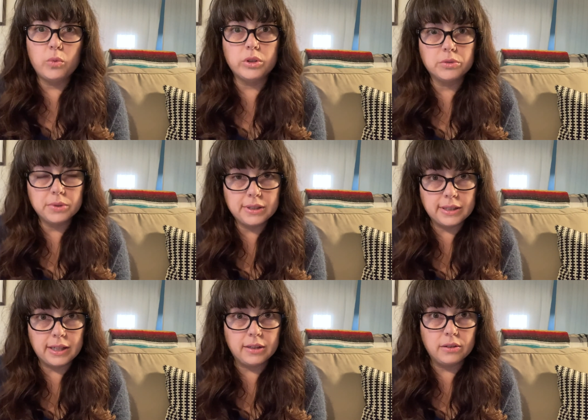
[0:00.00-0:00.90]
when
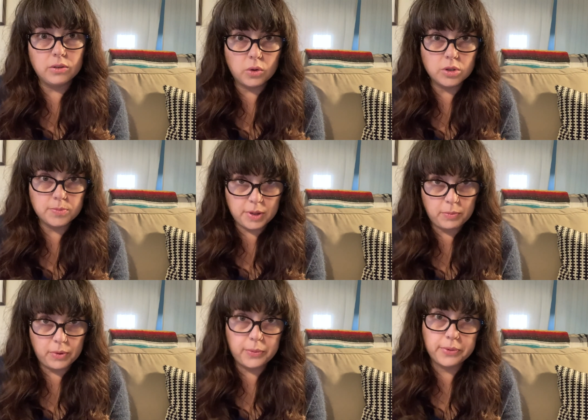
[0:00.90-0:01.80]
really those
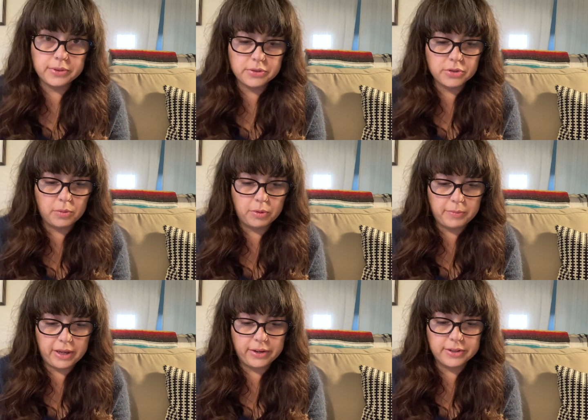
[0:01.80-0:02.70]
people were the
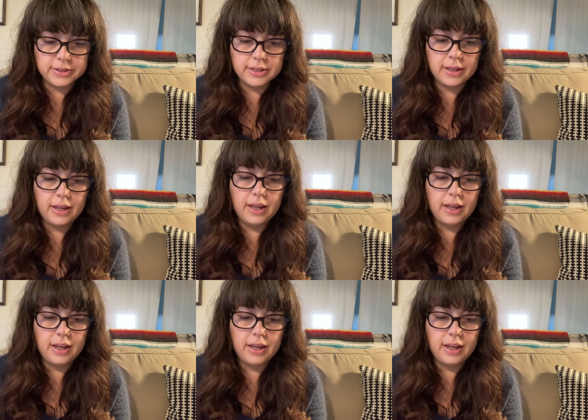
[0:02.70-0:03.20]
troublemakers.